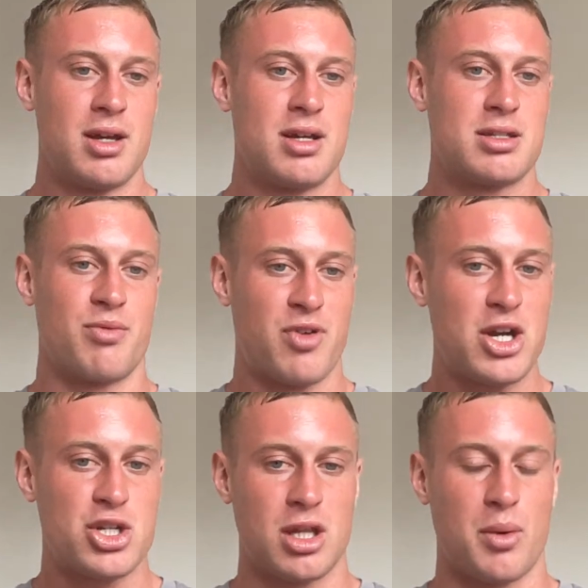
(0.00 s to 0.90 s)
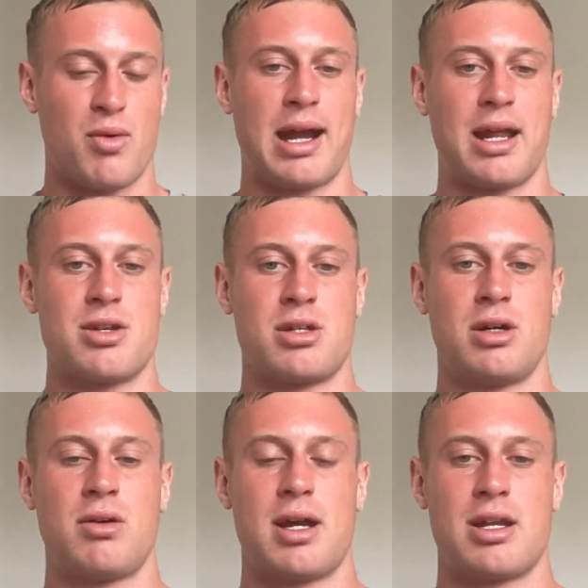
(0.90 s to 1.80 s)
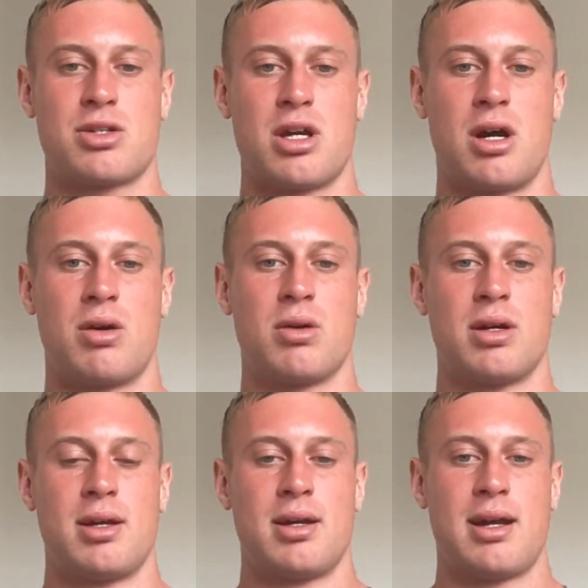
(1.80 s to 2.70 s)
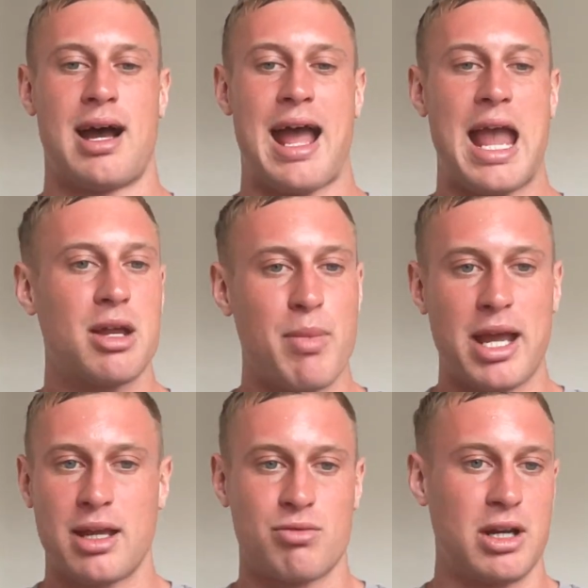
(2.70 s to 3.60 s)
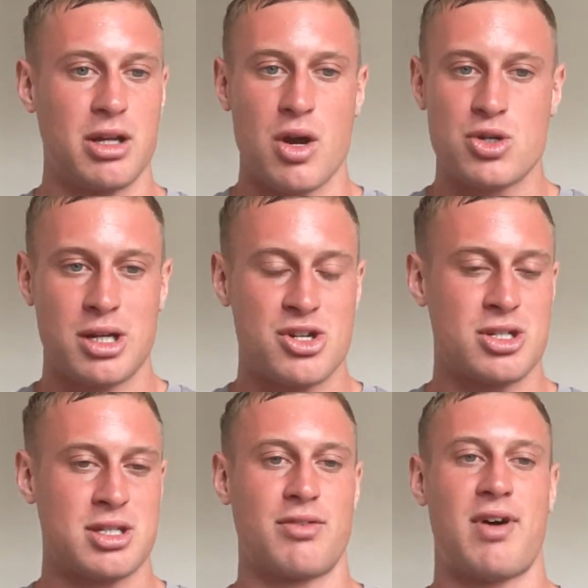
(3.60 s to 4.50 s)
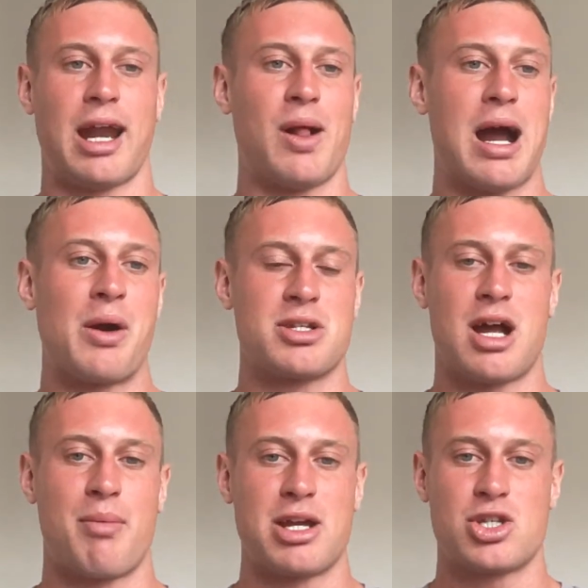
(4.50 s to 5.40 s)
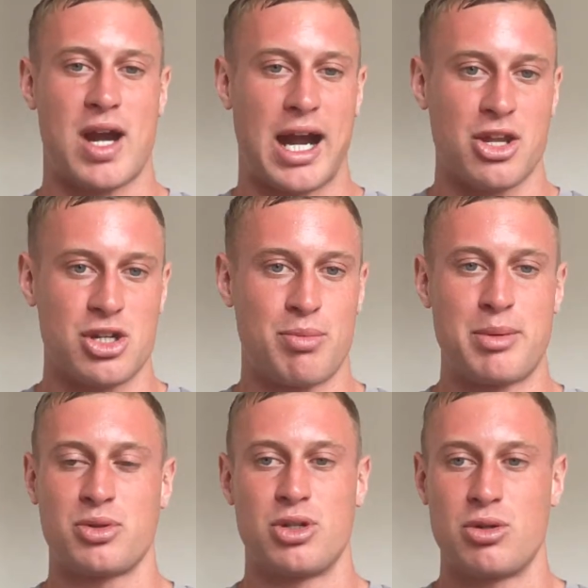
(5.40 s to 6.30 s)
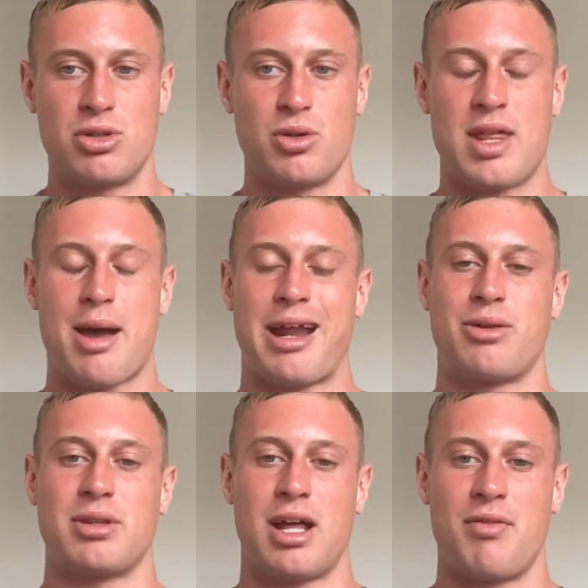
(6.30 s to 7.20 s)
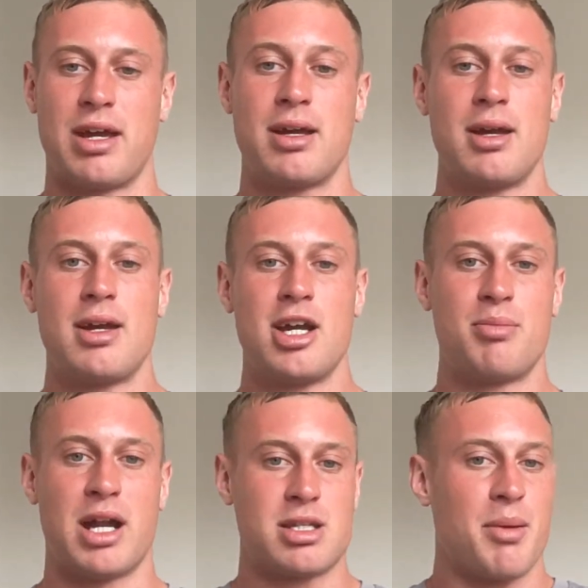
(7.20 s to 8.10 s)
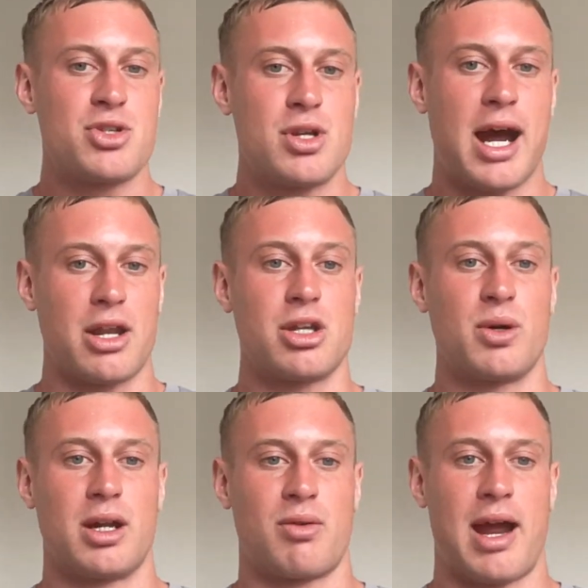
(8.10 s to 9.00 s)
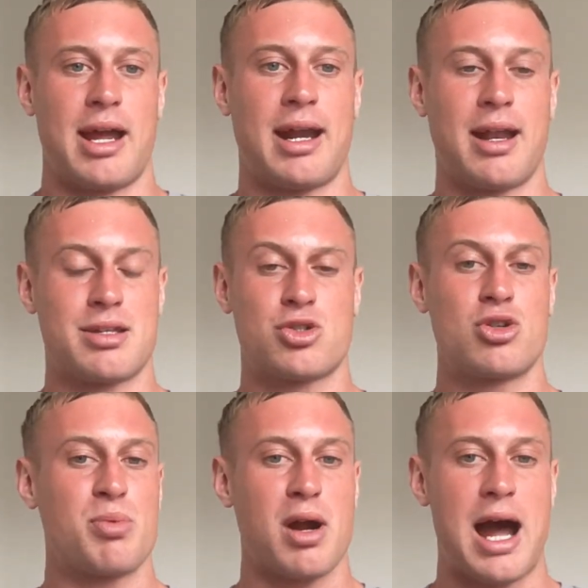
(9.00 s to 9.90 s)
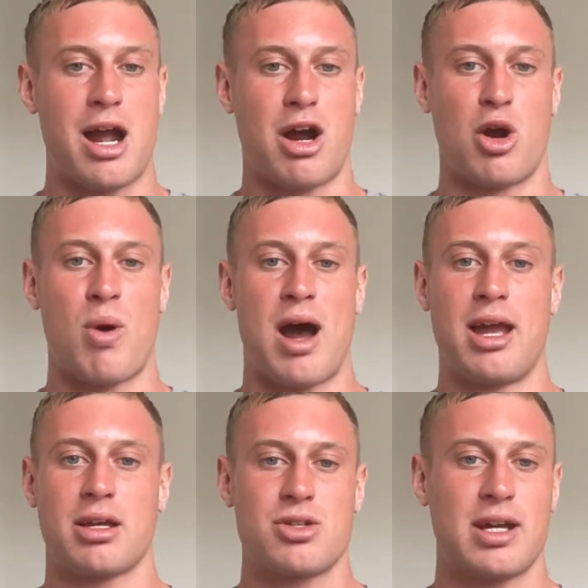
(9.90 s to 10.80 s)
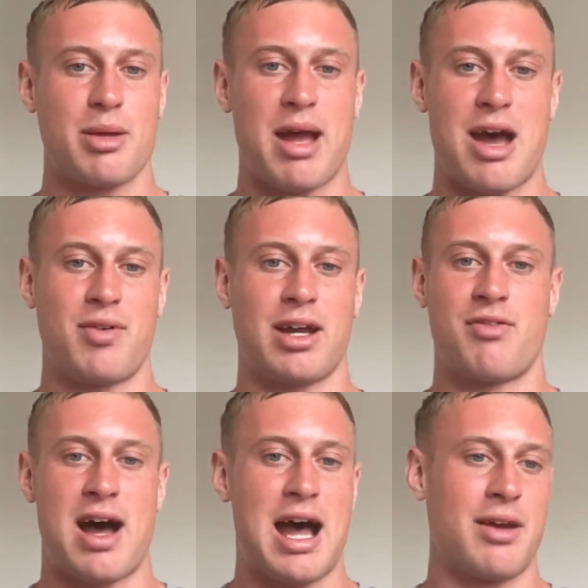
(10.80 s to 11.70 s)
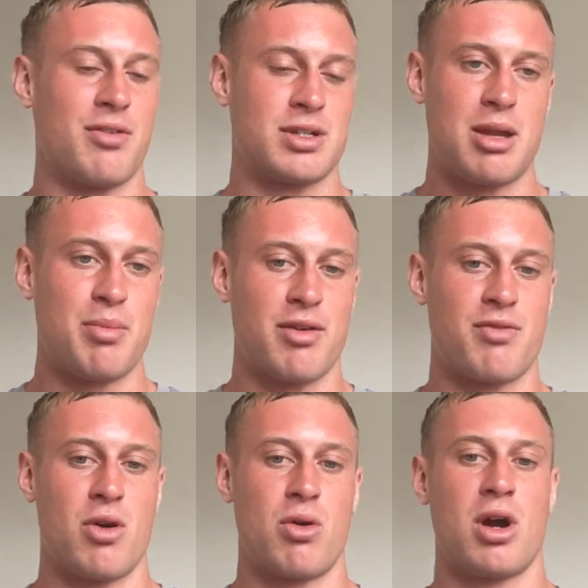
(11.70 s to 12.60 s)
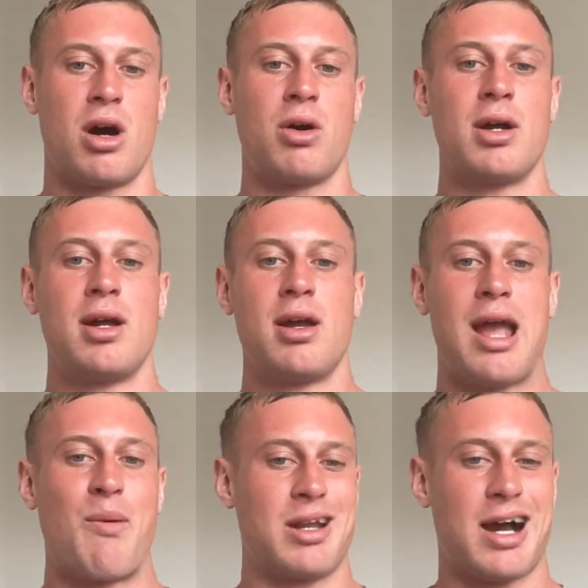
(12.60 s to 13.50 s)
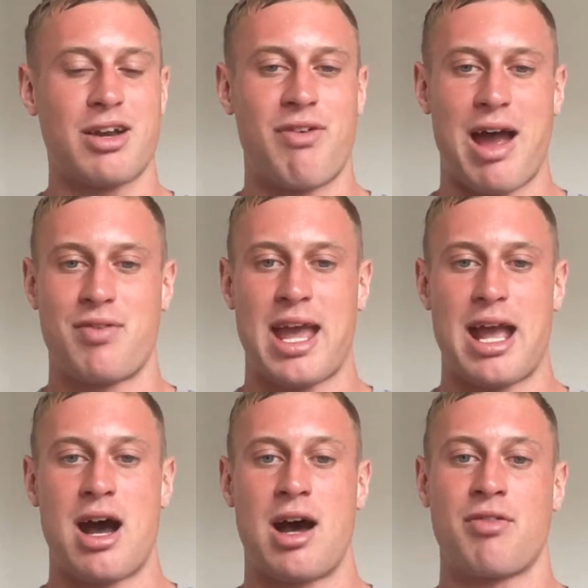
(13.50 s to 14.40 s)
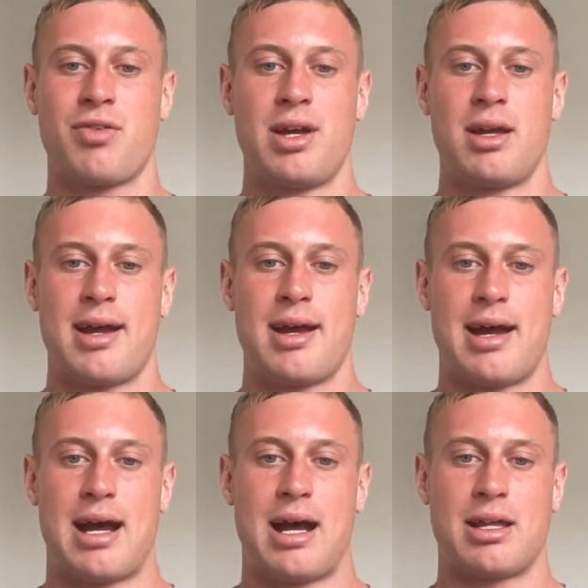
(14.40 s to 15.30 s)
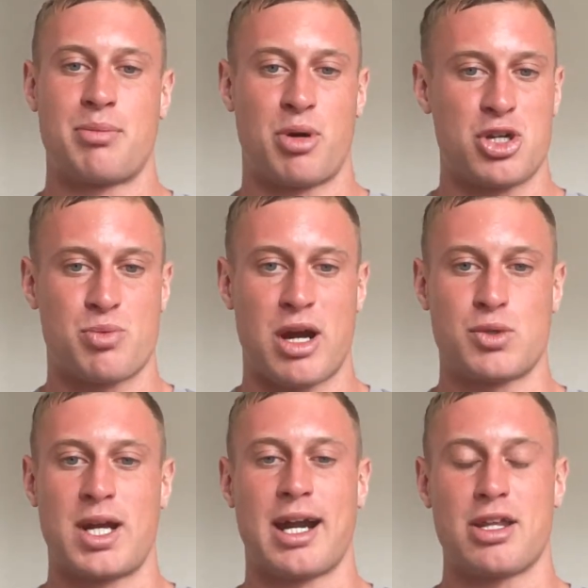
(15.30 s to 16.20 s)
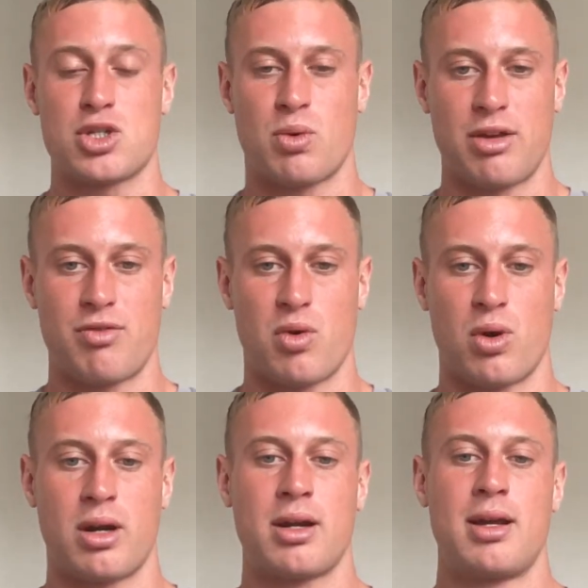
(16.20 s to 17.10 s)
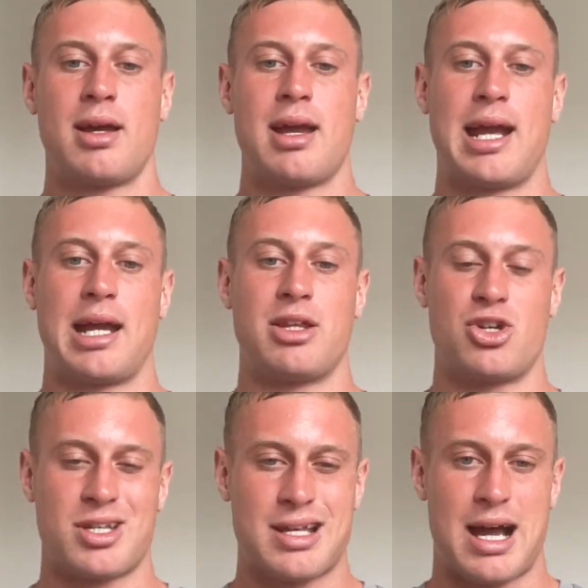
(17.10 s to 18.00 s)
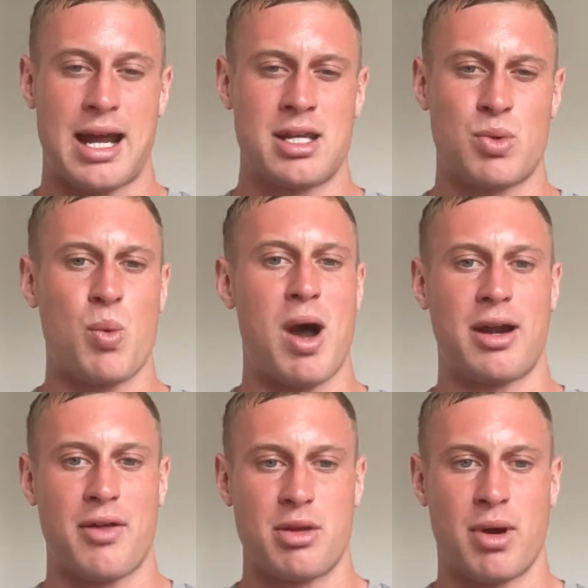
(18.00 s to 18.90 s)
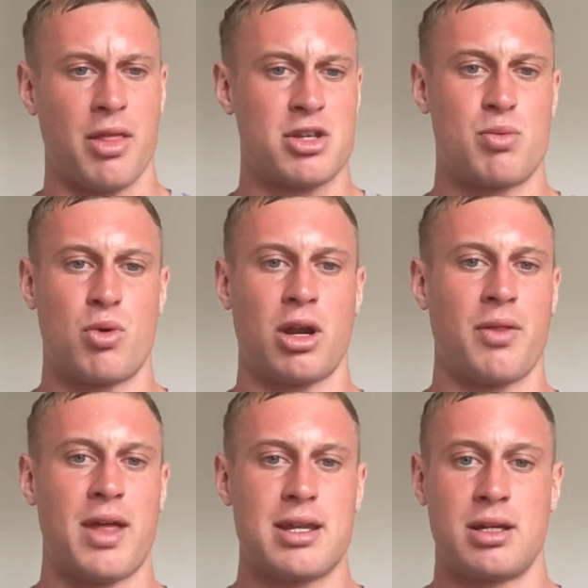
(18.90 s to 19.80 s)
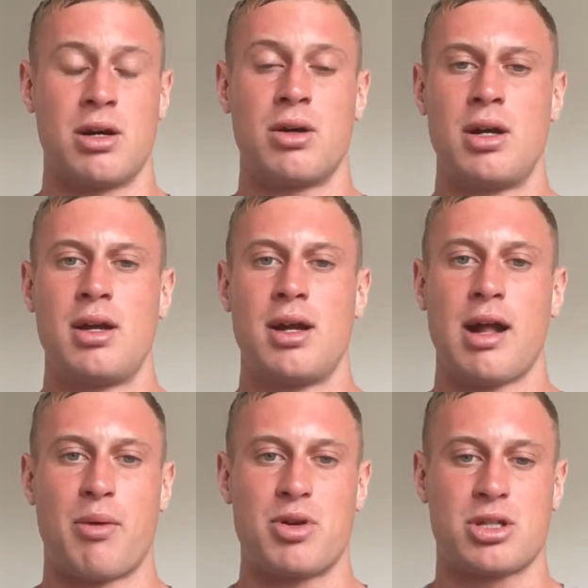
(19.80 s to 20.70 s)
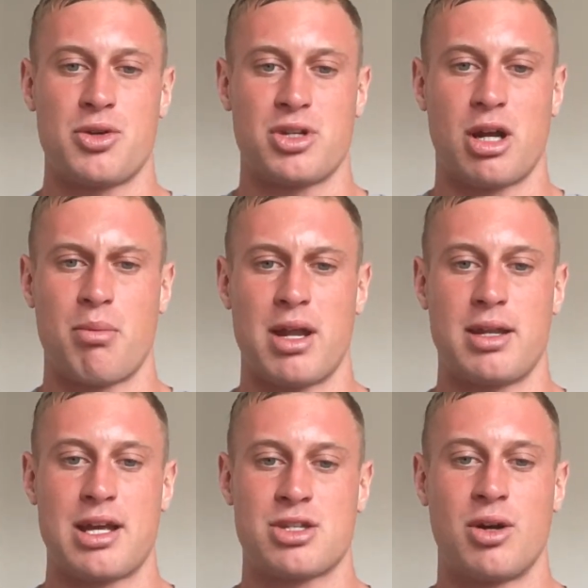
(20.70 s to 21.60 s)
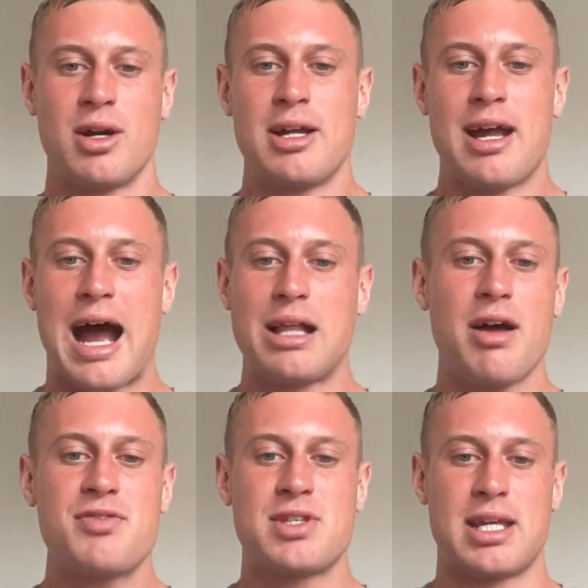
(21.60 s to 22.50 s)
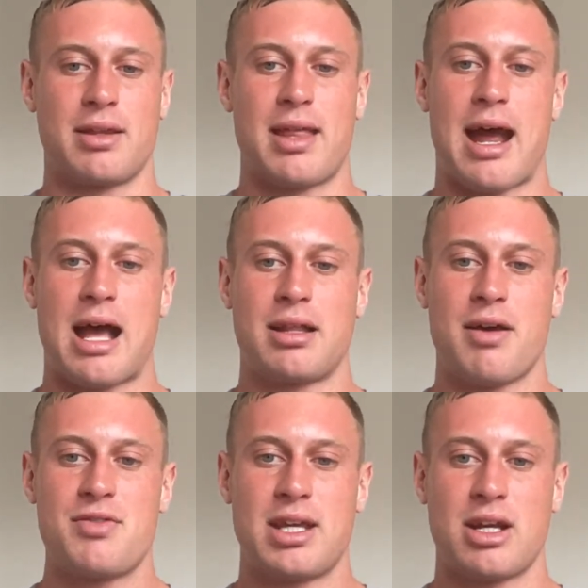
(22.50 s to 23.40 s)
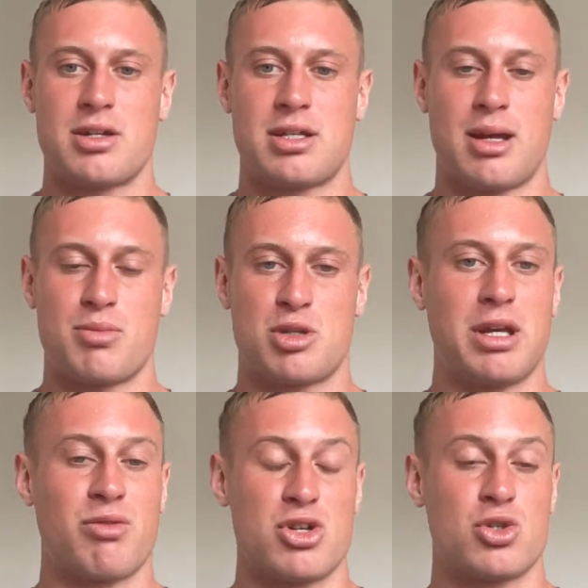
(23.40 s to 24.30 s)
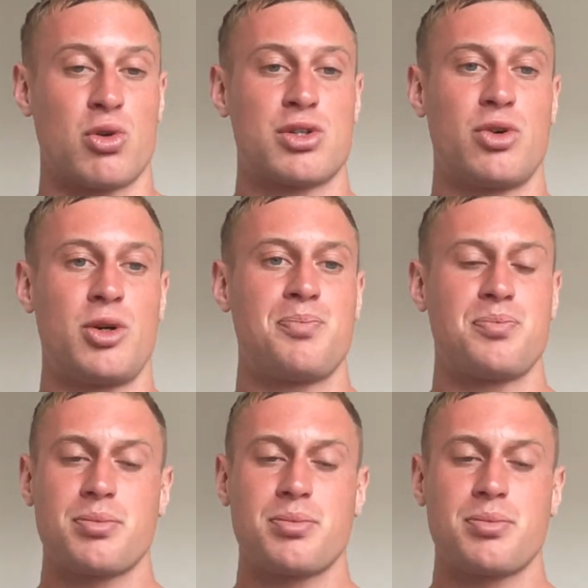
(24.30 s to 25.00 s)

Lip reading: some friction that we ran into. And so I hate making renegotiations at the final hour. It's not my strategy. People do that. I don't love it. But sometimes you got to do it, right? And it's super high ROI because you end up having a 5 or 10 minute phone call, and we knocked 5K off the purchase price. We got it at 24 and they just signed. We wired out the money this morning on that deal. That one's closing on Monday. So I love seeing that. I love seeing our team just being resourceful.